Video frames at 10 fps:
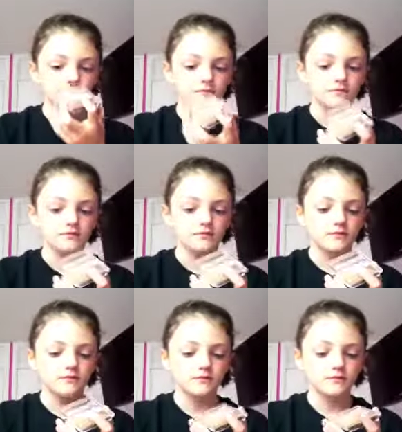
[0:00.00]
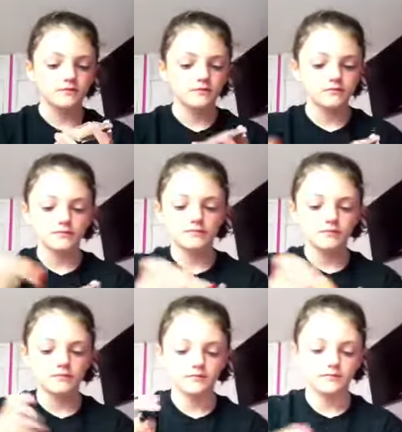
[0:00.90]

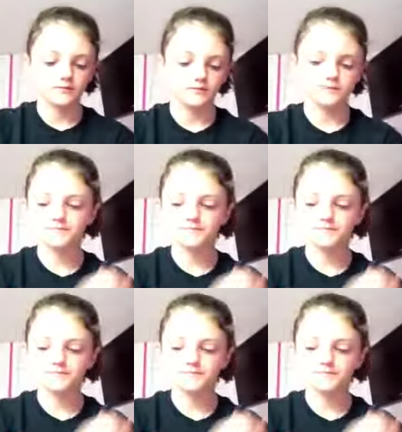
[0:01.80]
[no speech]